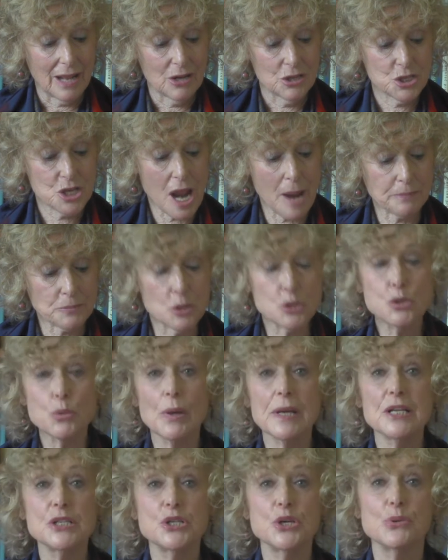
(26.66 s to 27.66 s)
Chapter
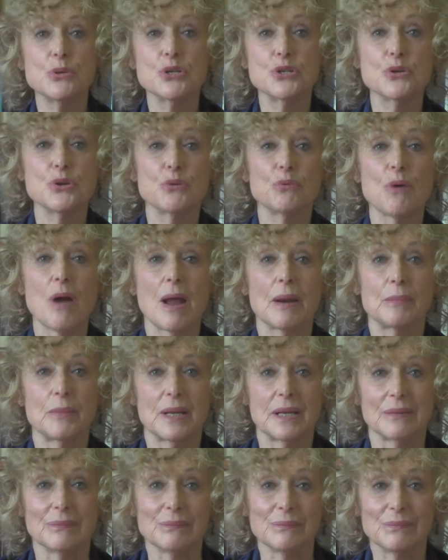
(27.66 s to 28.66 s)
22 in
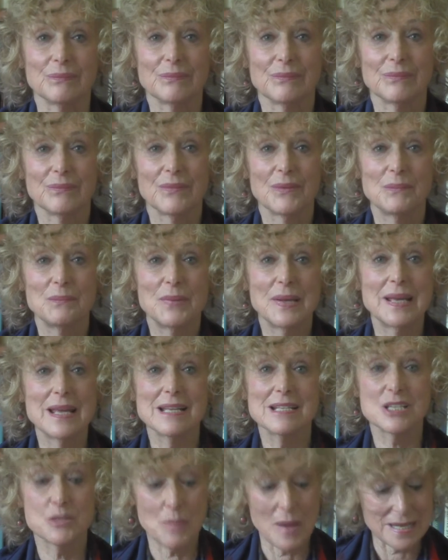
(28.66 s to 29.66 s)
Deuteronomy
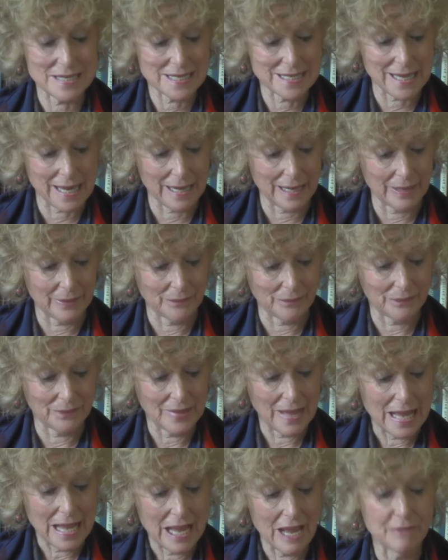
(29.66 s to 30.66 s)
begins by saying,
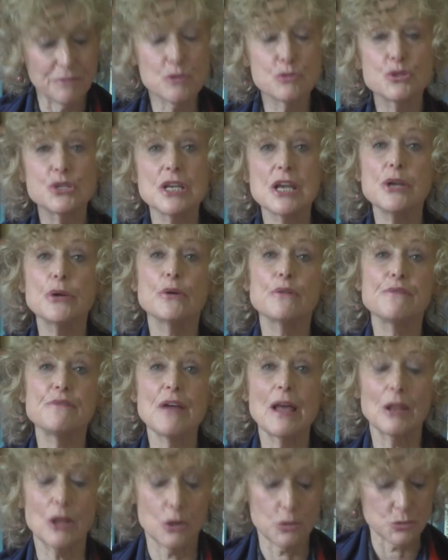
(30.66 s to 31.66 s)
"If you see your
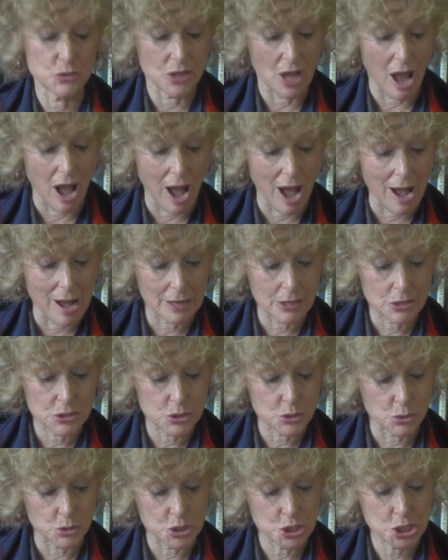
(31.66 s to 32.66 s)
fellow's
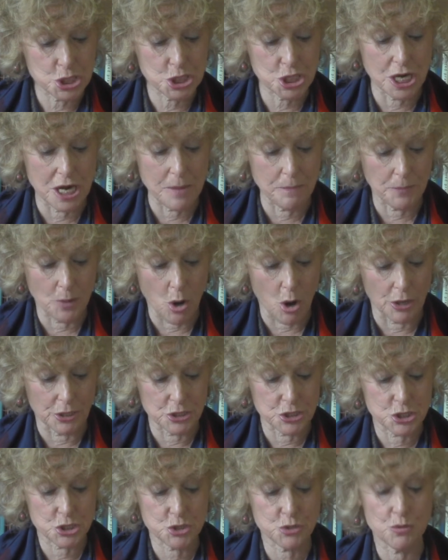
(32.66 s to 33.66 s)
ox or sheep gone
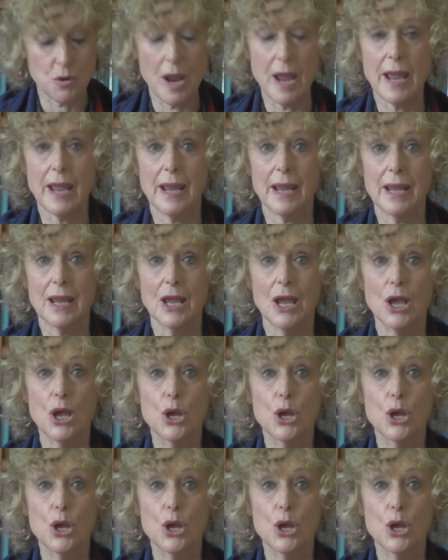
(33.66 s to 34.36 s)
astray,